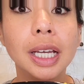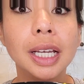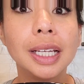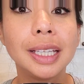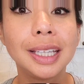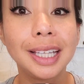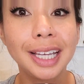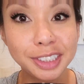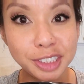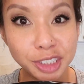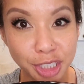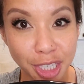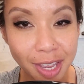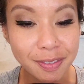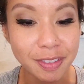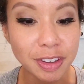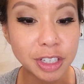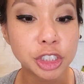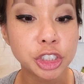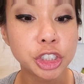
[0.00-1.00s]
Let's
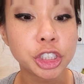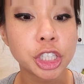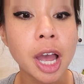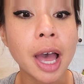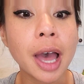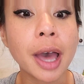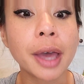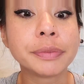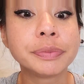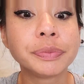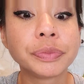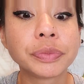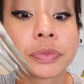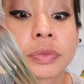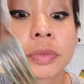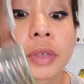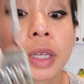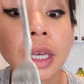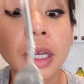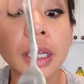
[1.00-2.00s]
give it a shot.
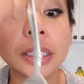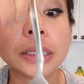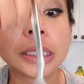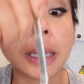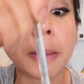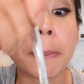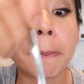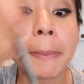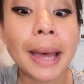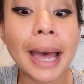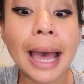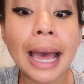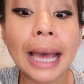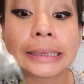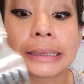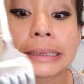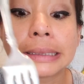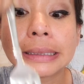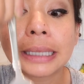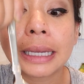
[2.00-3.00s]
A little
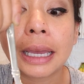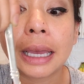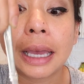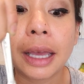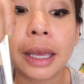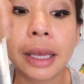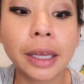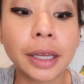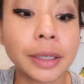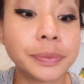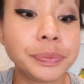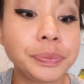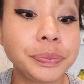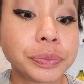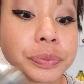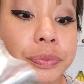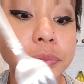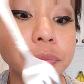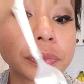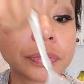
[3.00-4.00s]
pasta, a
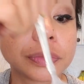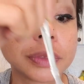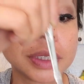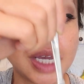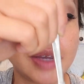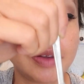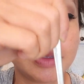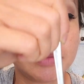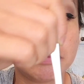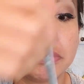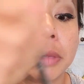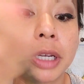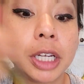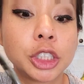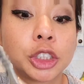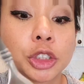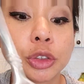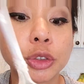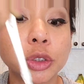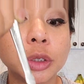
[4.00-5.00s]
little
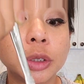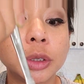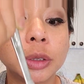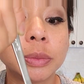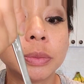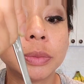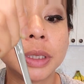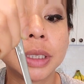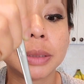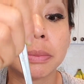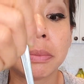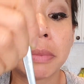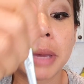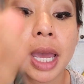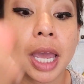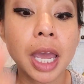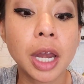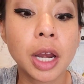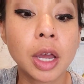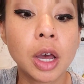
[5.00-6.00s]
mushroom,
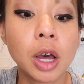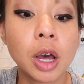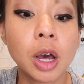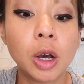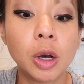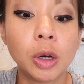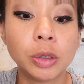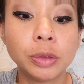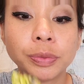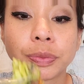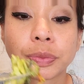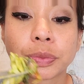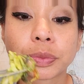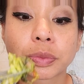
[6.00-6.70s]
tomato.